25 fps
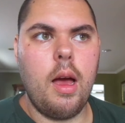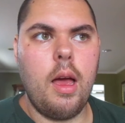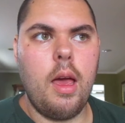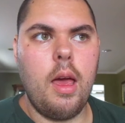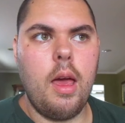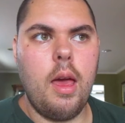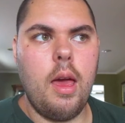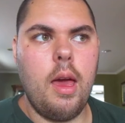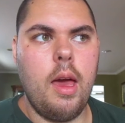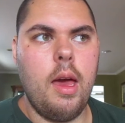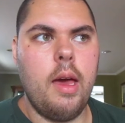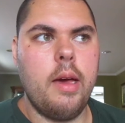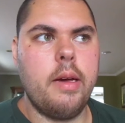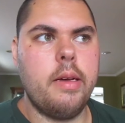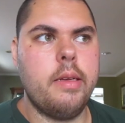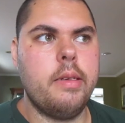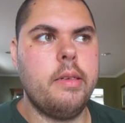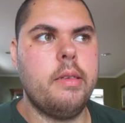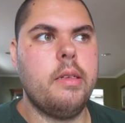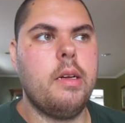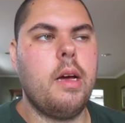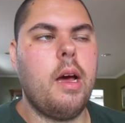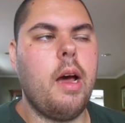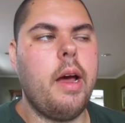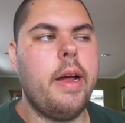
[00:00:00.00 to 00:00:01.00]

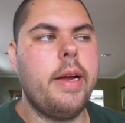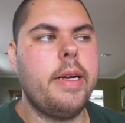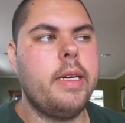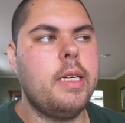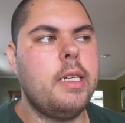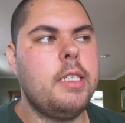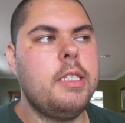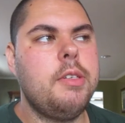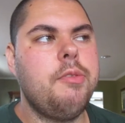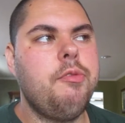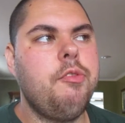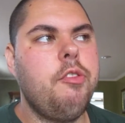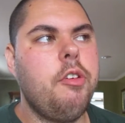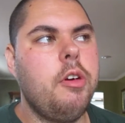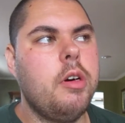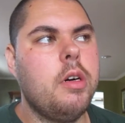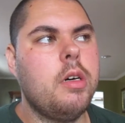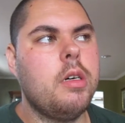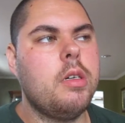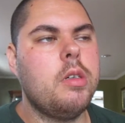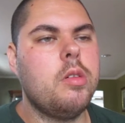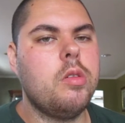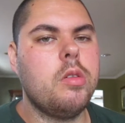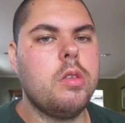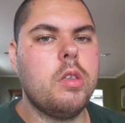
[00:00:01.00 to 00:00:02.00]
And I just
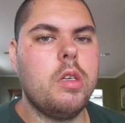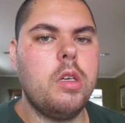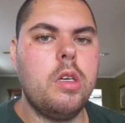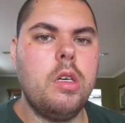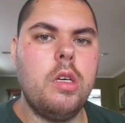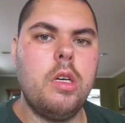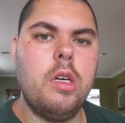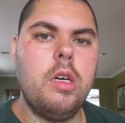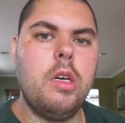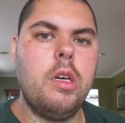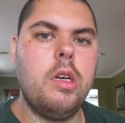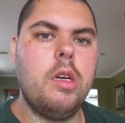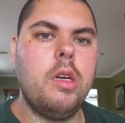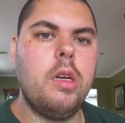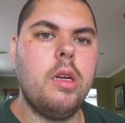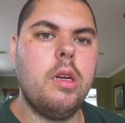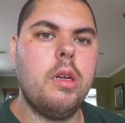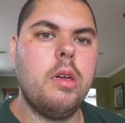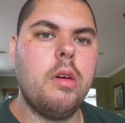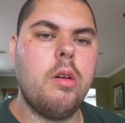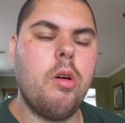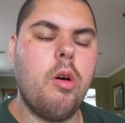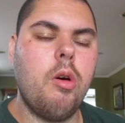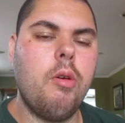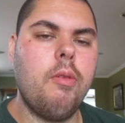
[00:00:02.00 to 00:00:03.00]
feel good
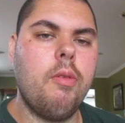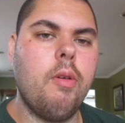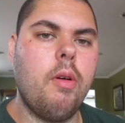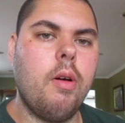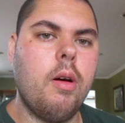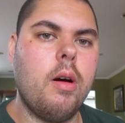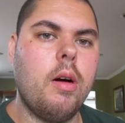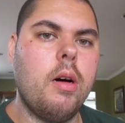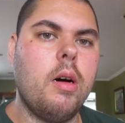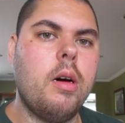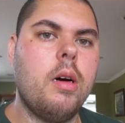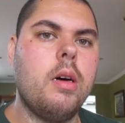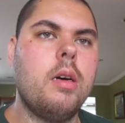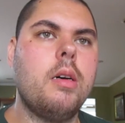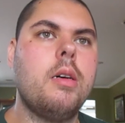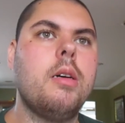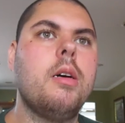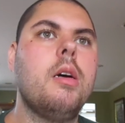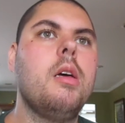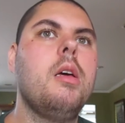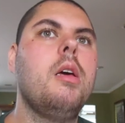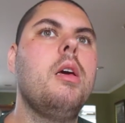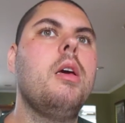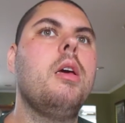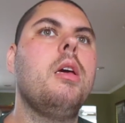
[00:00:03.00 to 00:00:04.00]
overall,
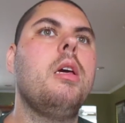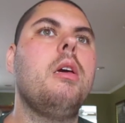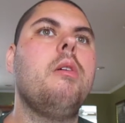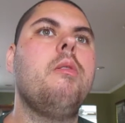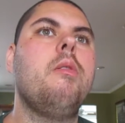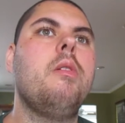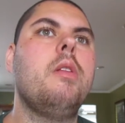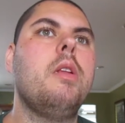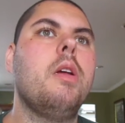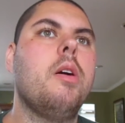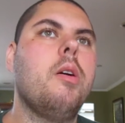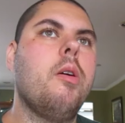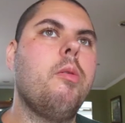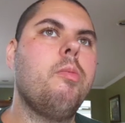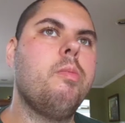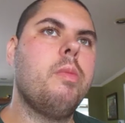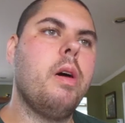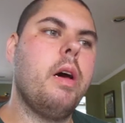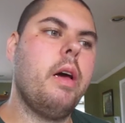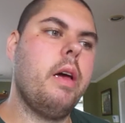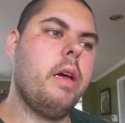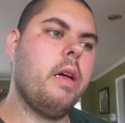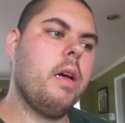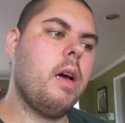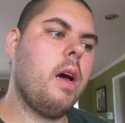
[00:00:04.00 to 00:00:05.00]
even though
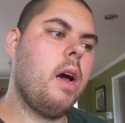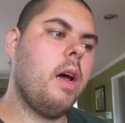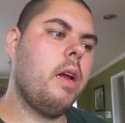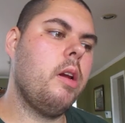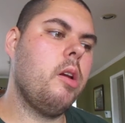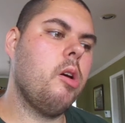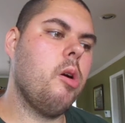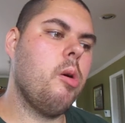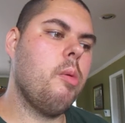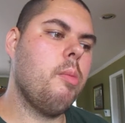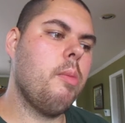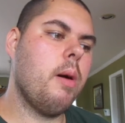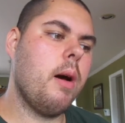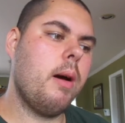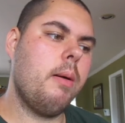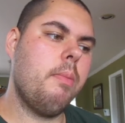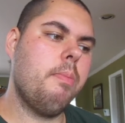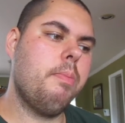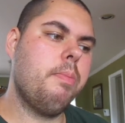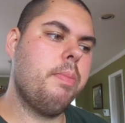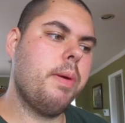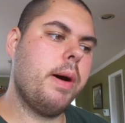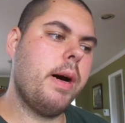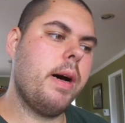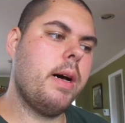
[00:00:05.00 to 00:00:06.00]
I know my
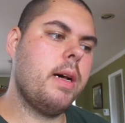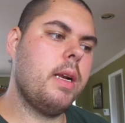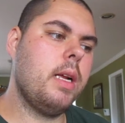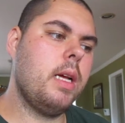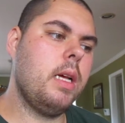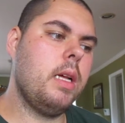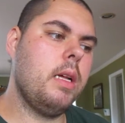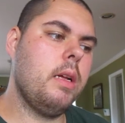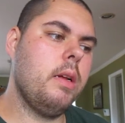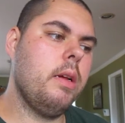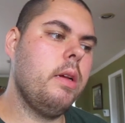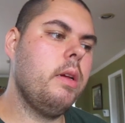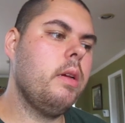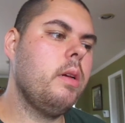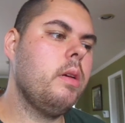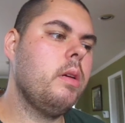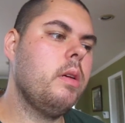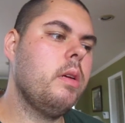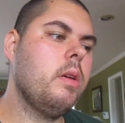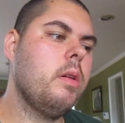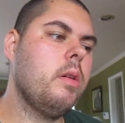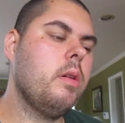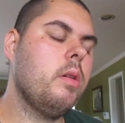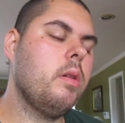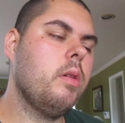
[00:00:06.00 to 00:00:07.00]
body
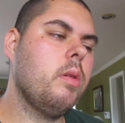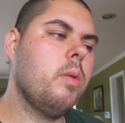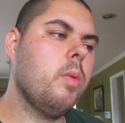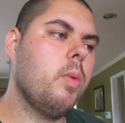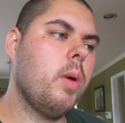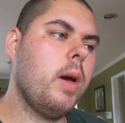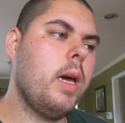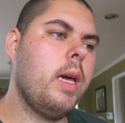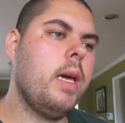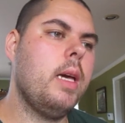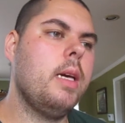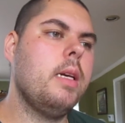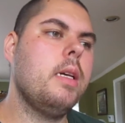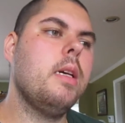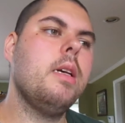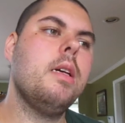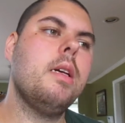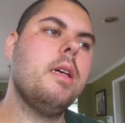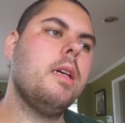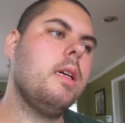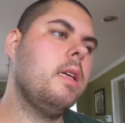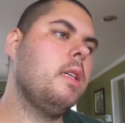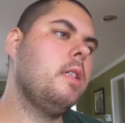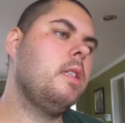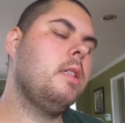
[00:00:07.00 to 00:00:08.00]
weight
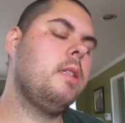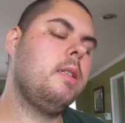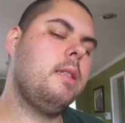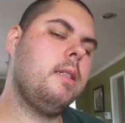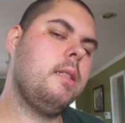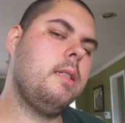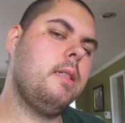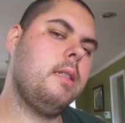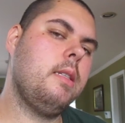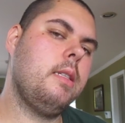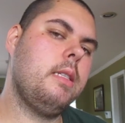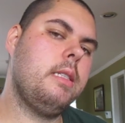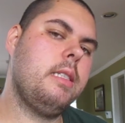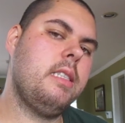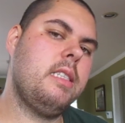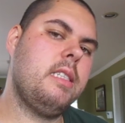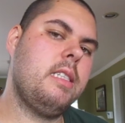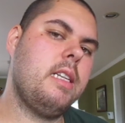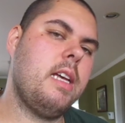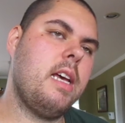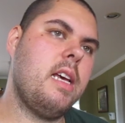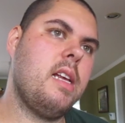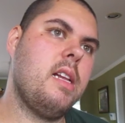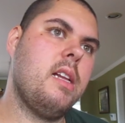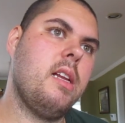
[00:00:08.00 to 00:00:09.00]
is
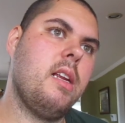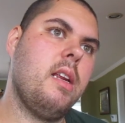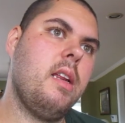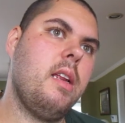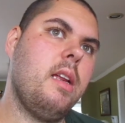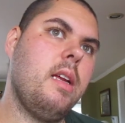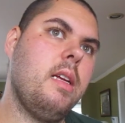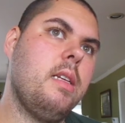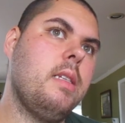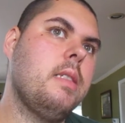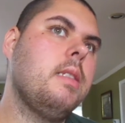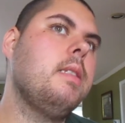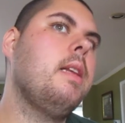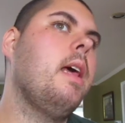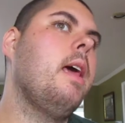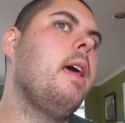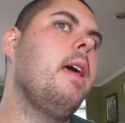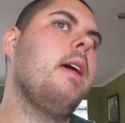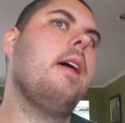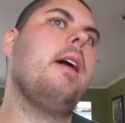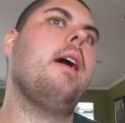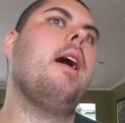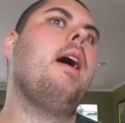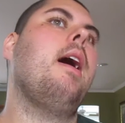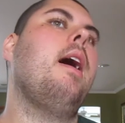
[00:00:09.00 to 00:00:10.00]
steadily
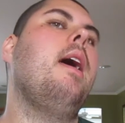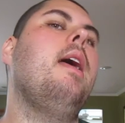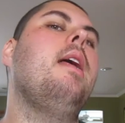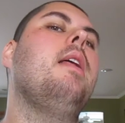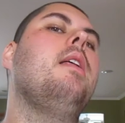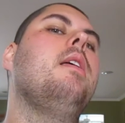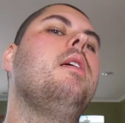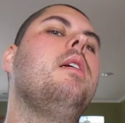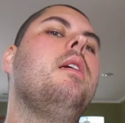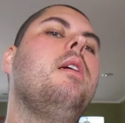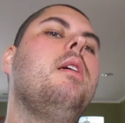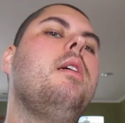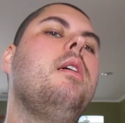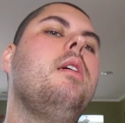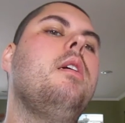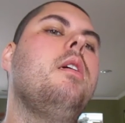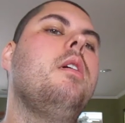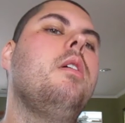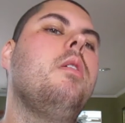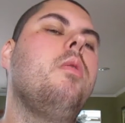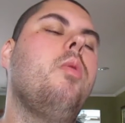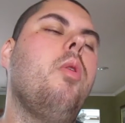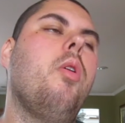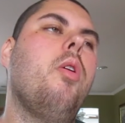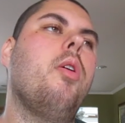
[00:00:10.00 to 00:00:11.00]
staying at
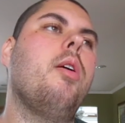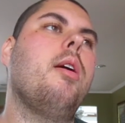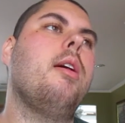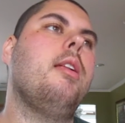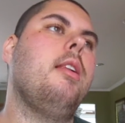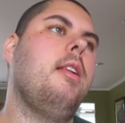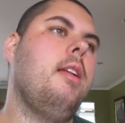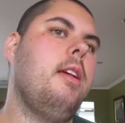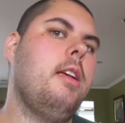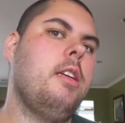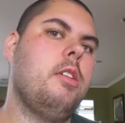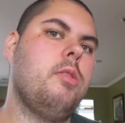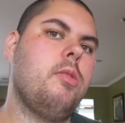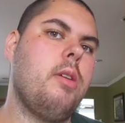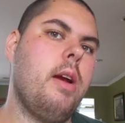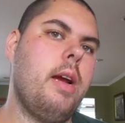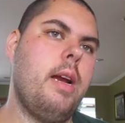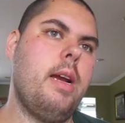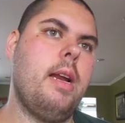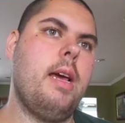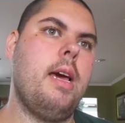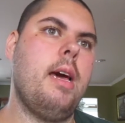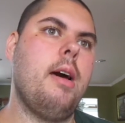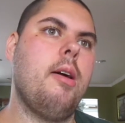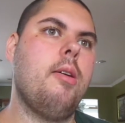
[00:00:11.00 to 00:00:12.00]
where it is right
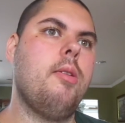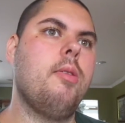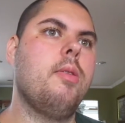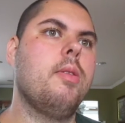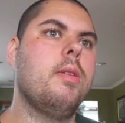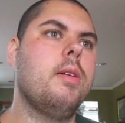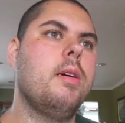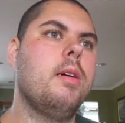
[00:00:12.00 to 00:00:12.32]
now.